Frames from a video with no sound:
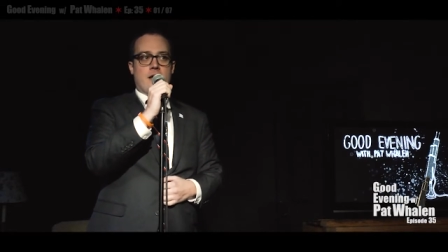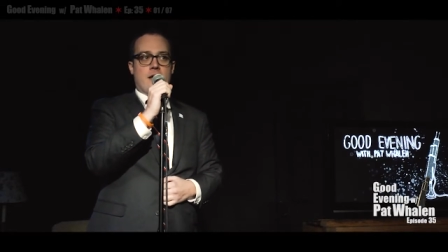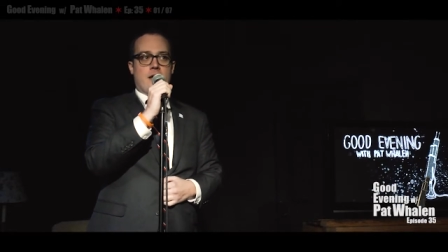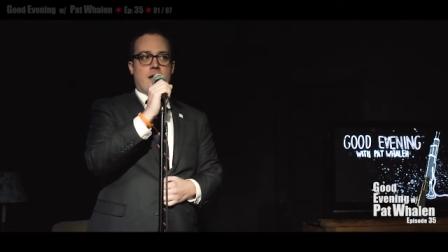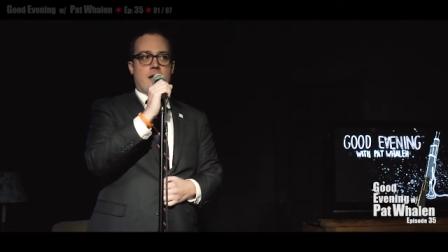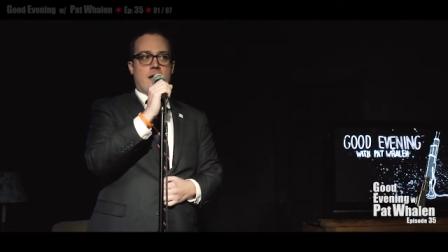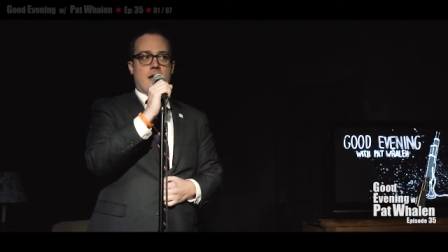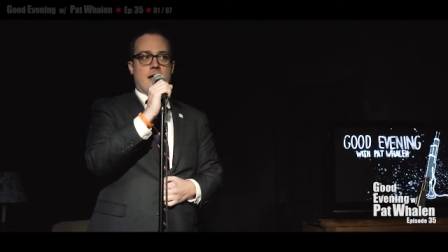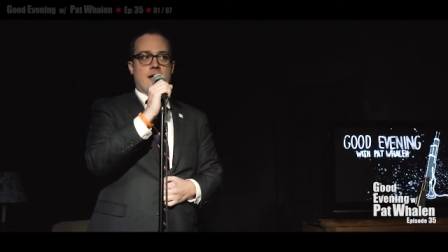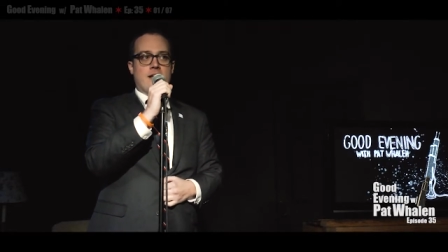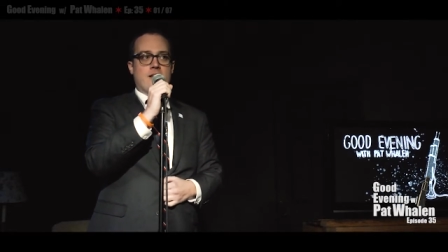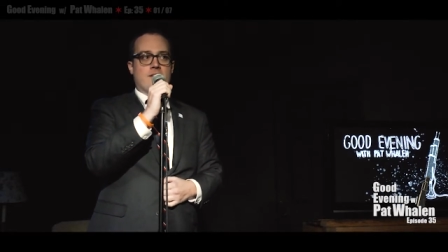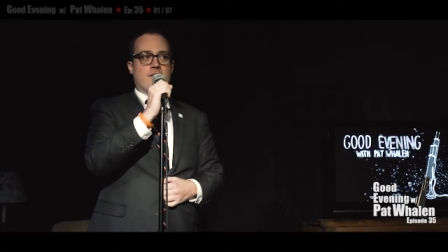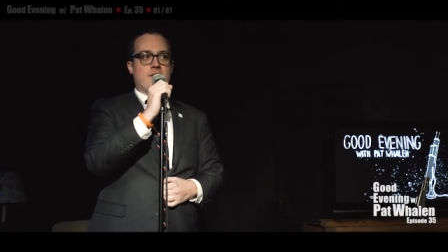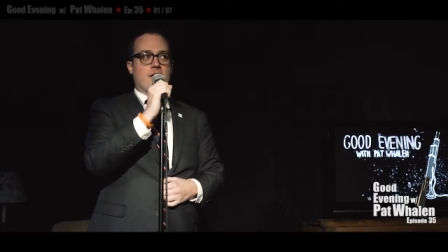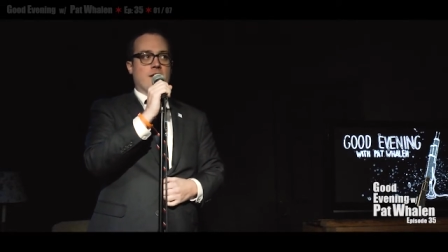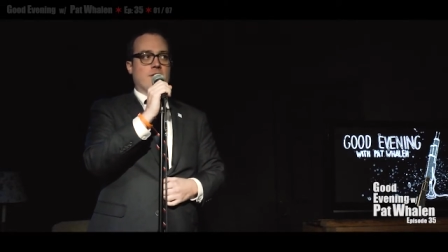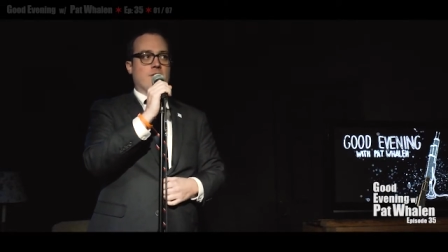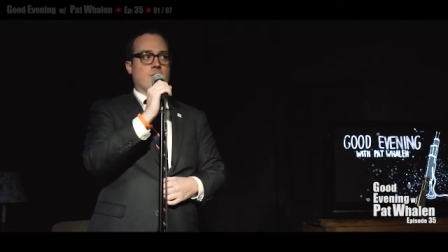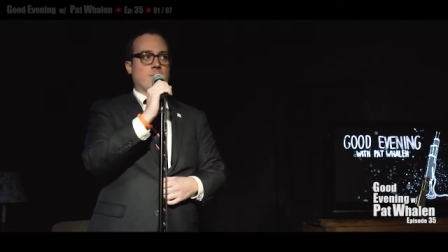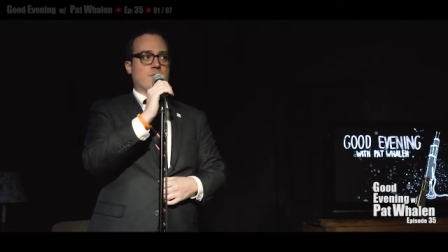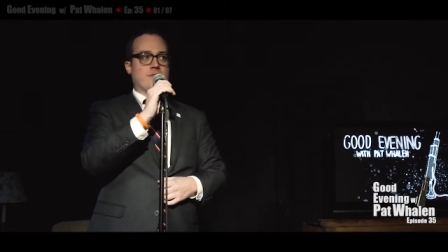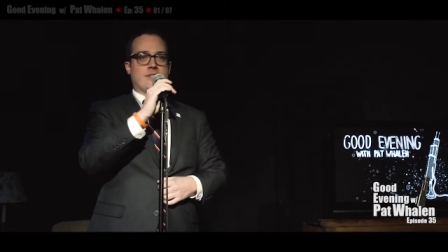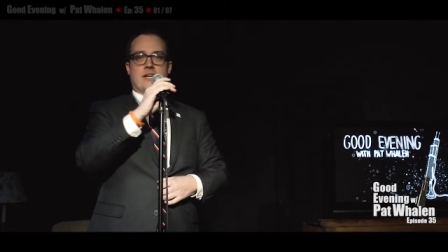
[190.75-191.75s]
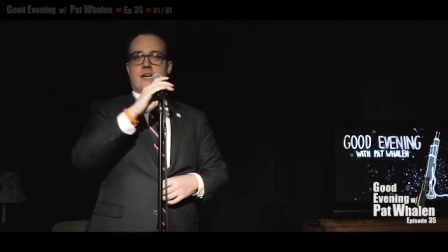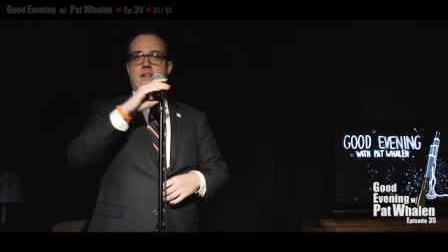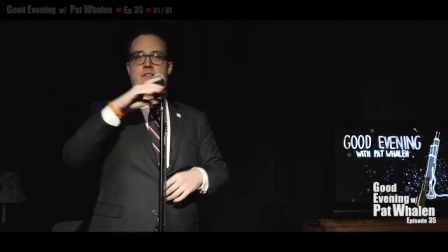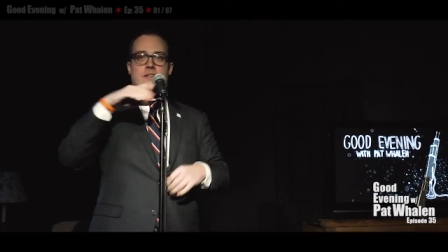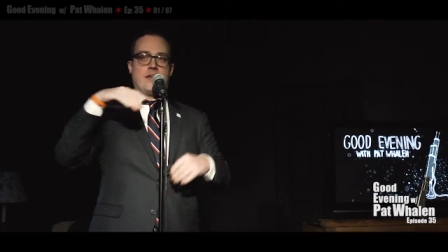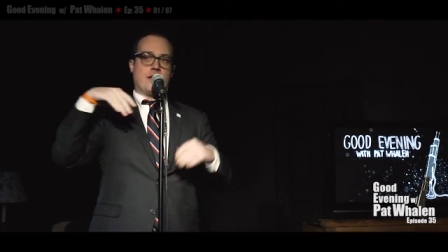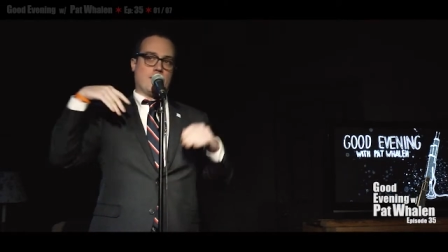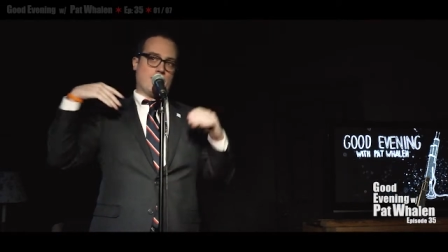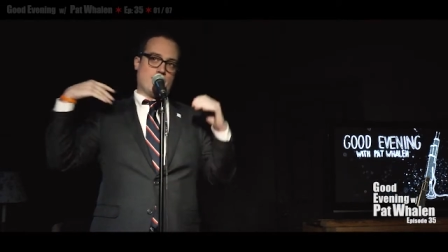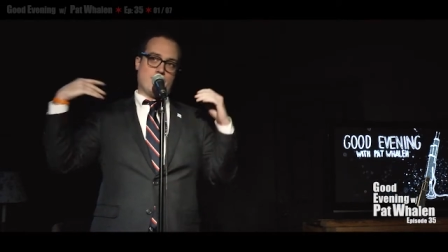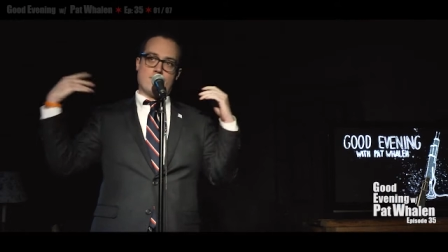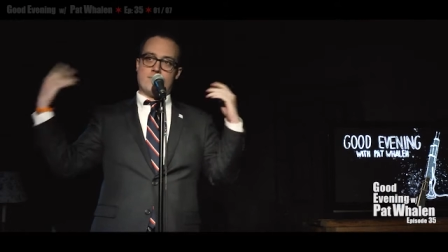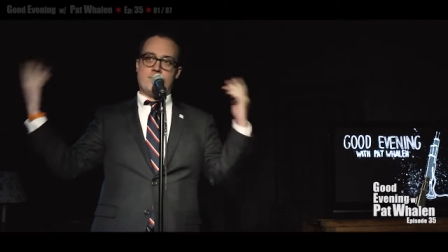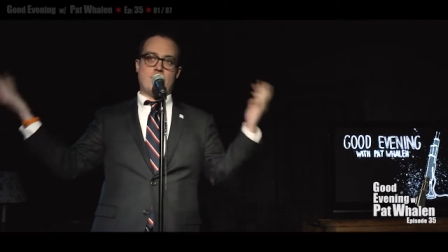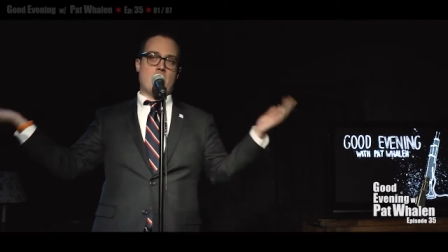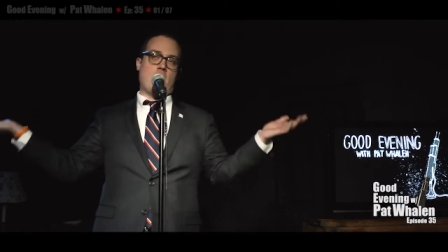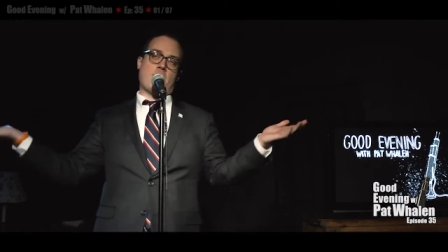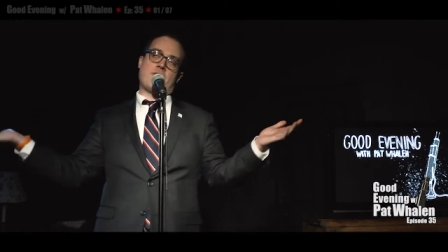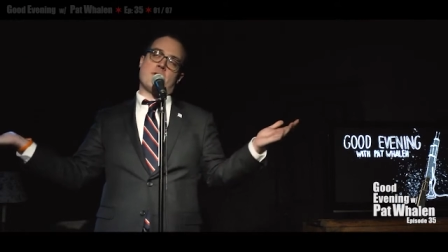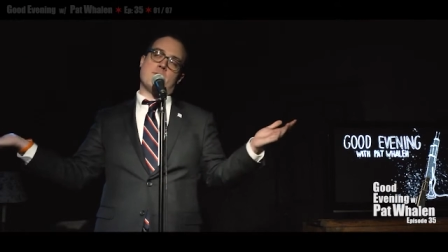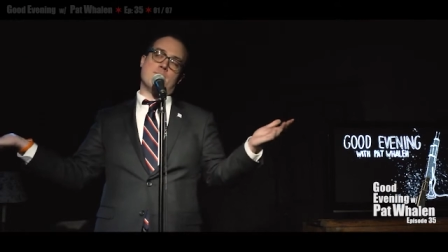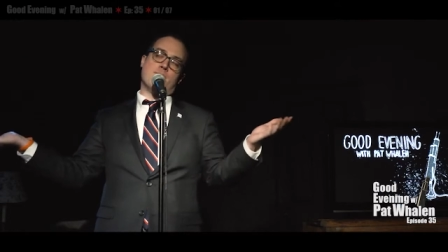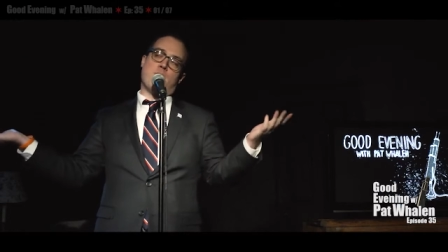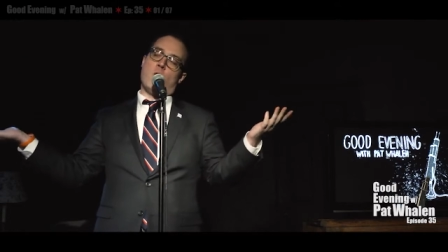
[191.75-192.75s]
I didn't think there was
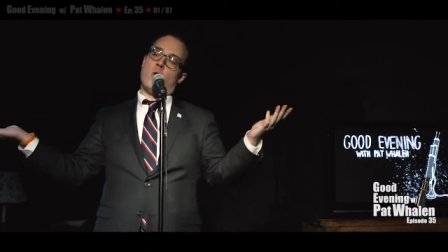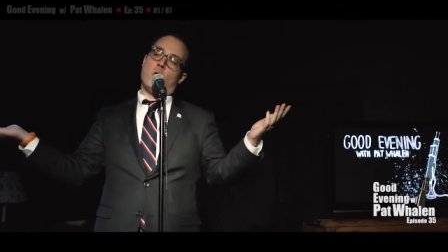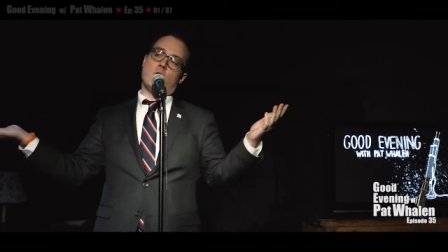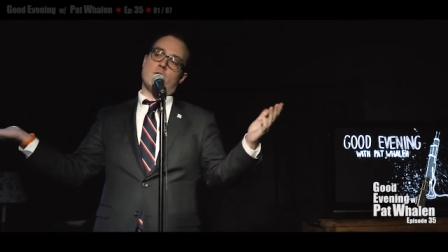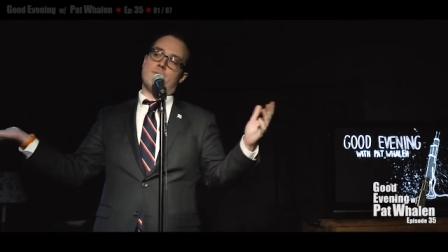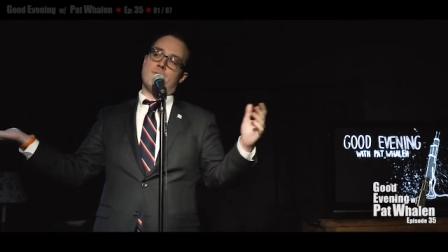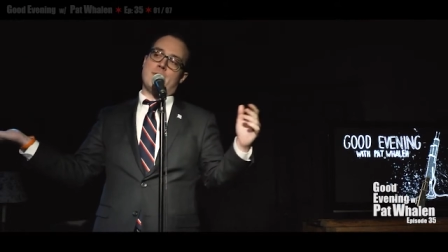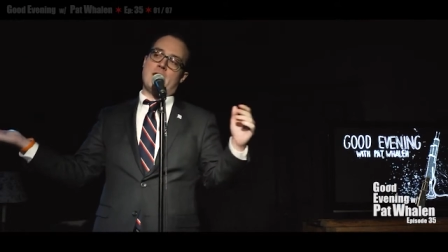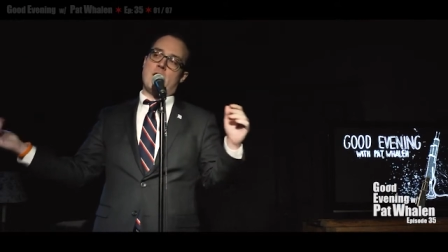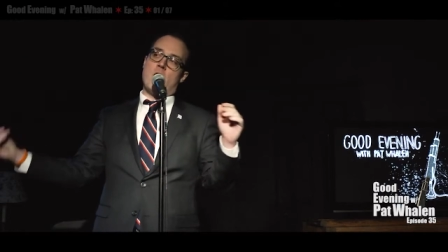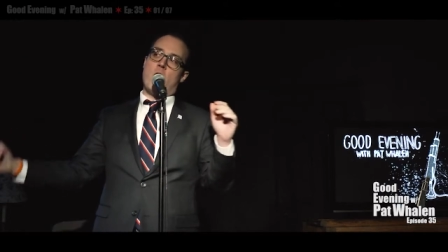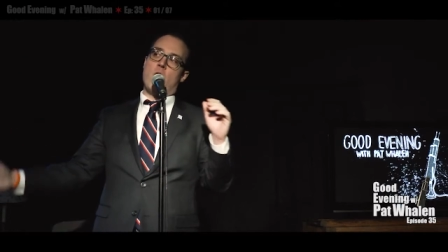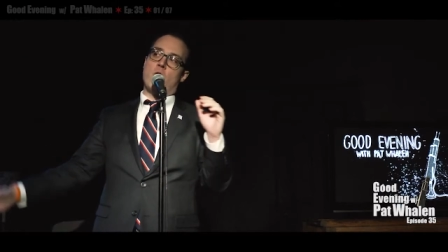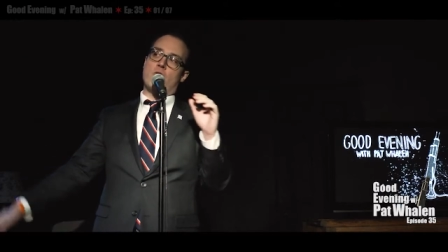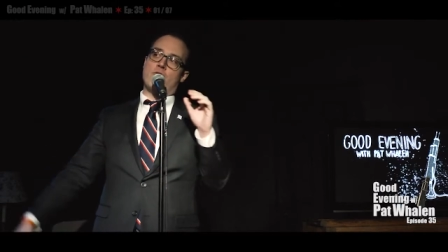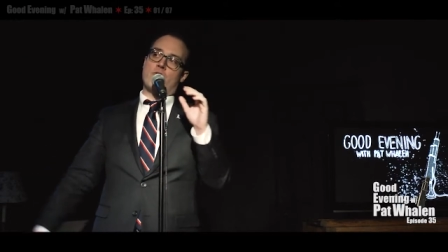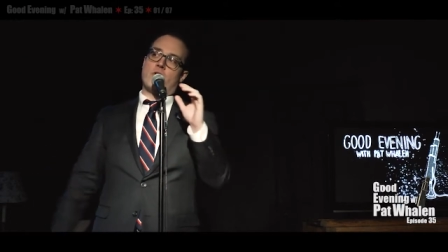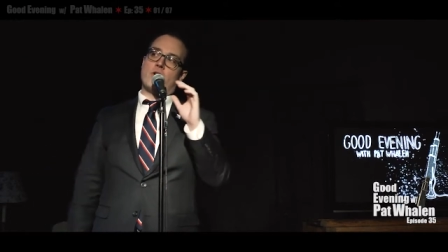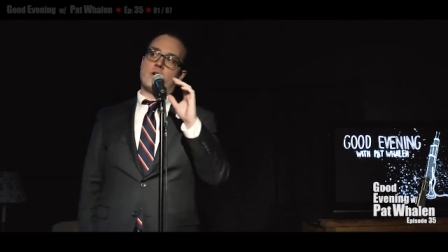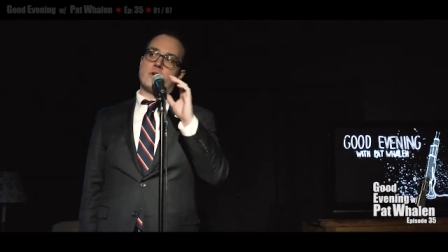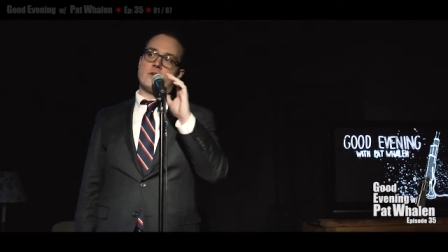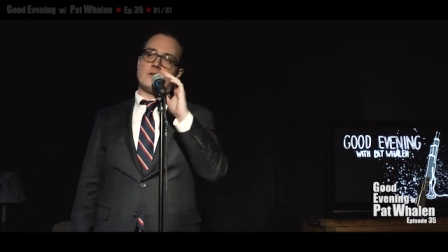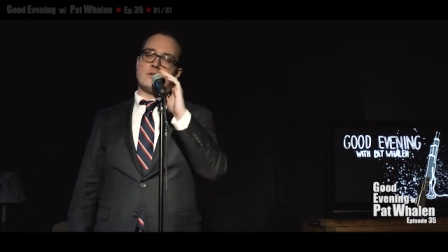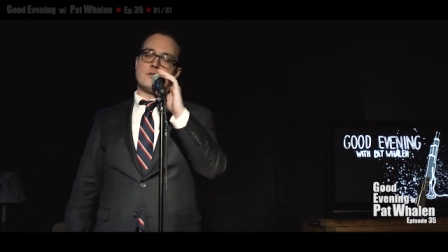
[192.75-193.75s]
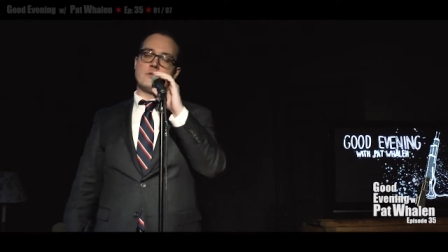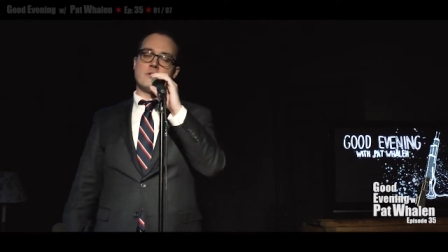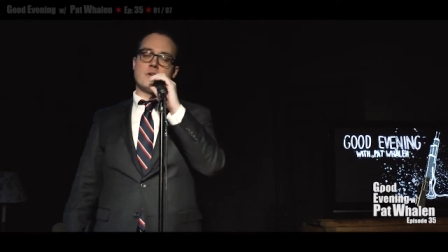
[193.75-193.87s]
nothing bowled me over.